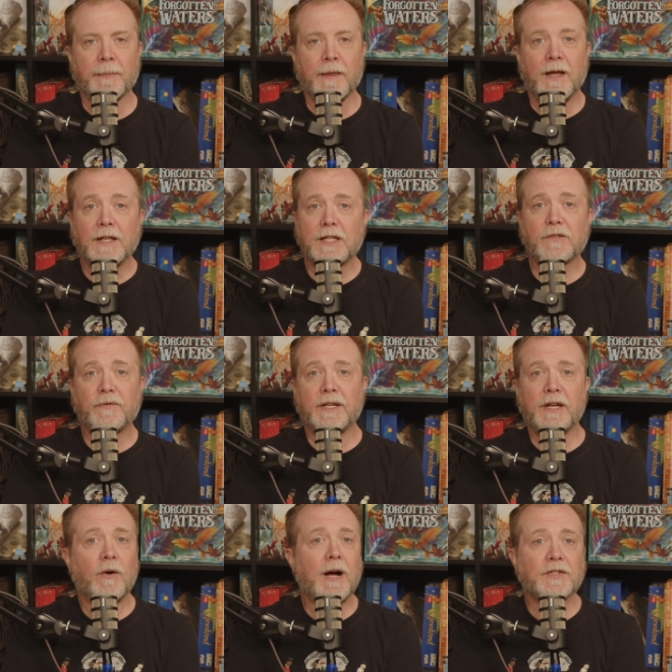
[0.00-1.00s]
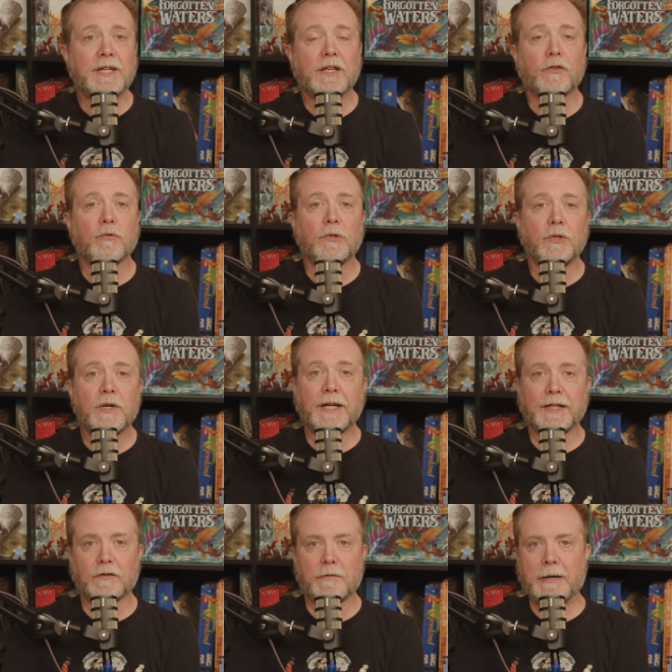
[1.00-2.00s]
In this video, I'll take you through a look at
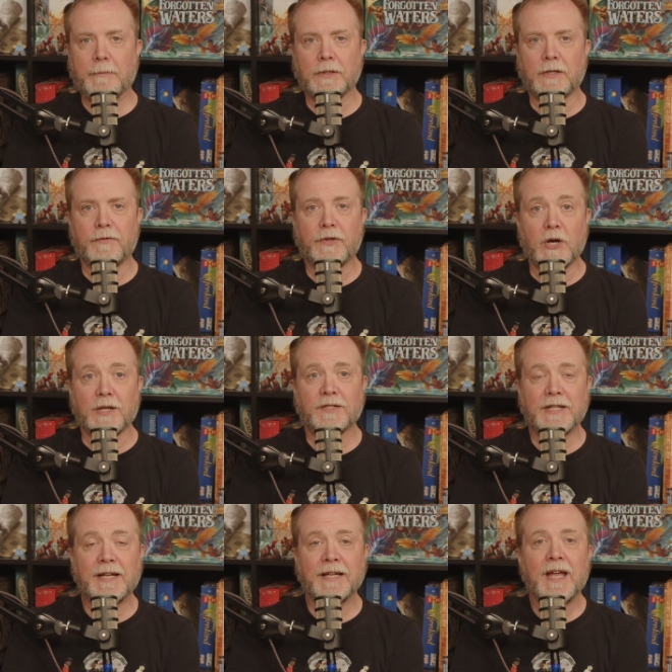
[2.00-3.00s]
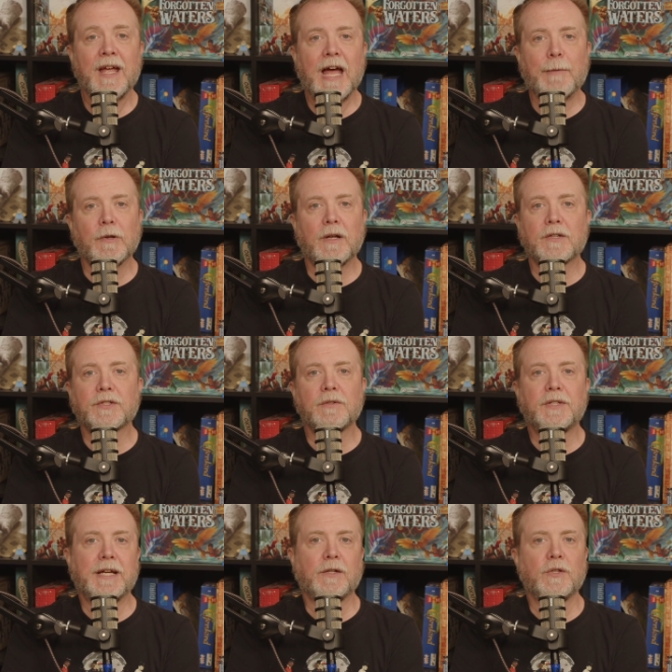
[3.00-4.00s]
the Republic of Tharda setting, and we'll also
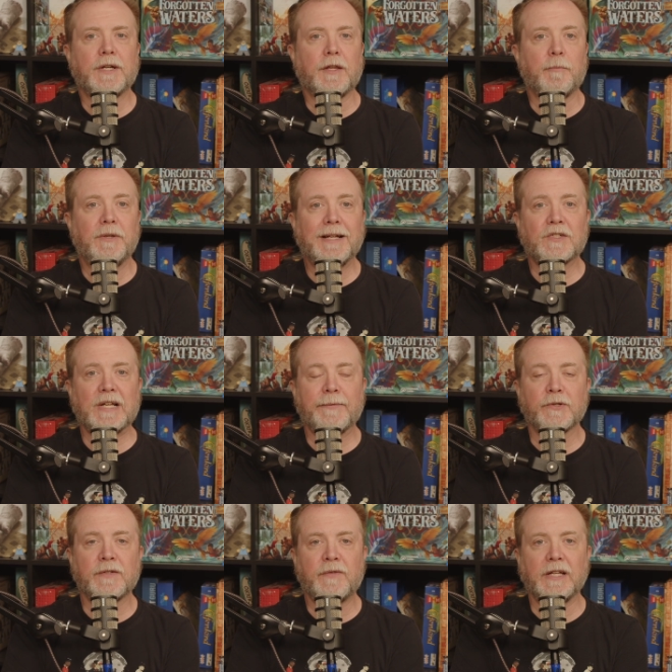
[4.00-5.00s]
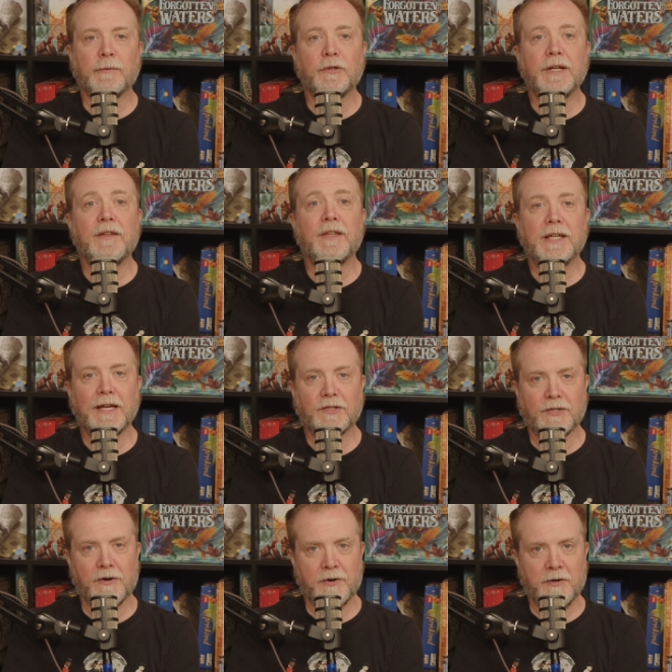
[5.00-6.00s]
take a look at the pledge levels available in the
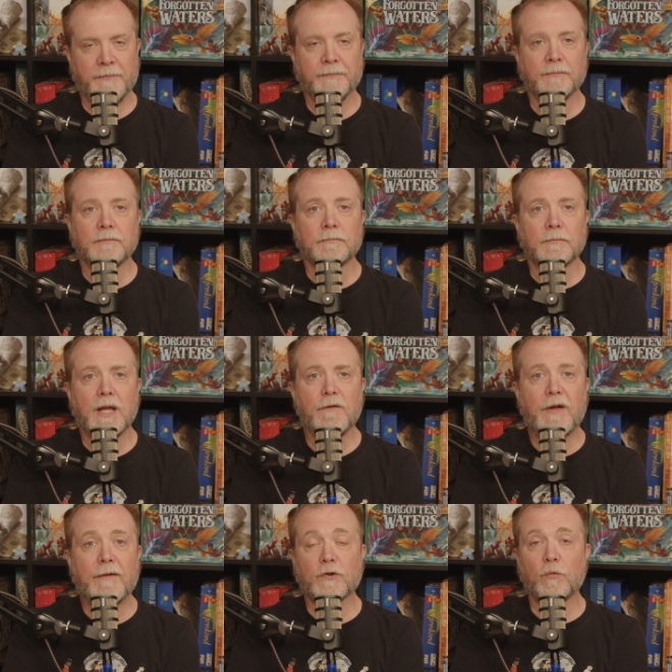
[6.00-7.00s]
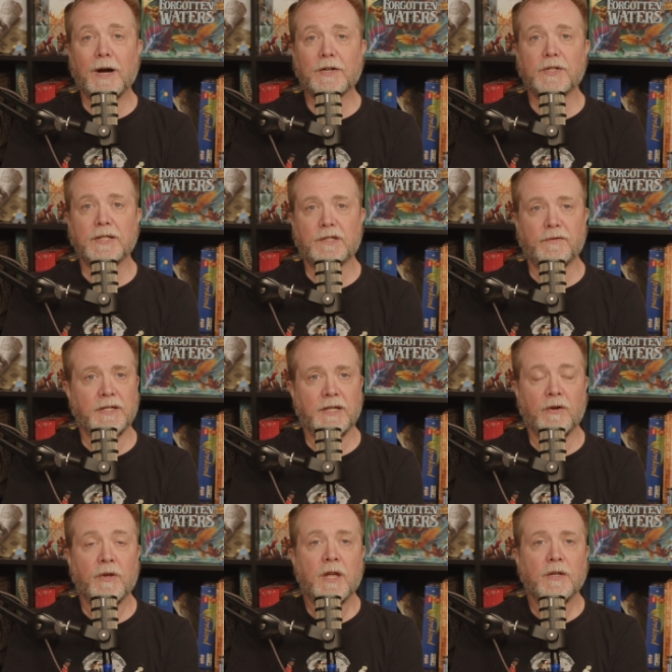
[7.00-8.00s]
Kickstarter. If after watching this
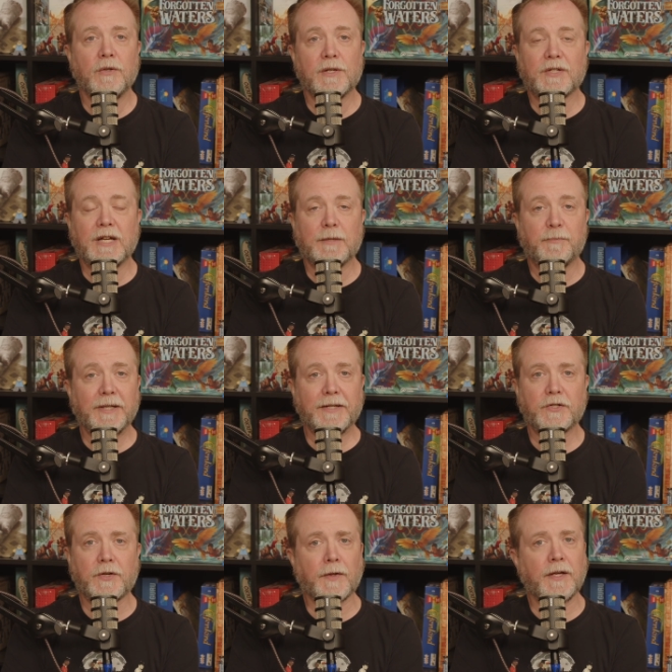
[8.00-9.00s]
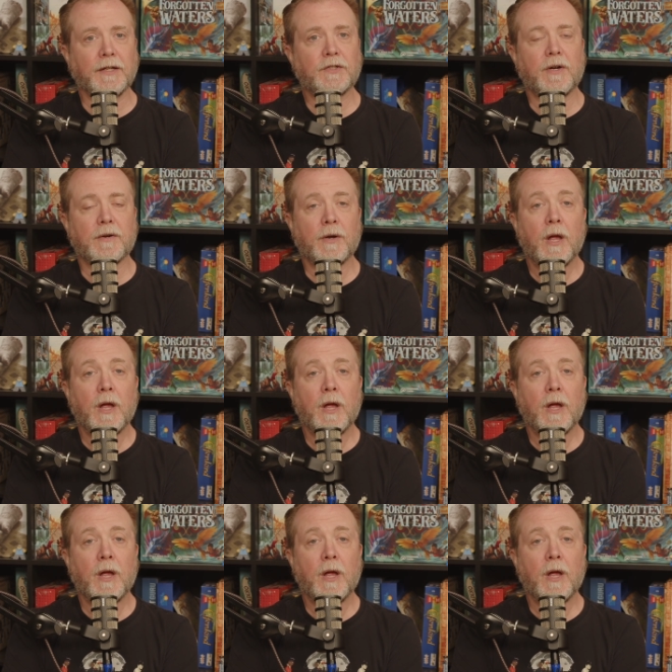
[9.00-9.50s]
video, you decide to pledge to the Kickstarter,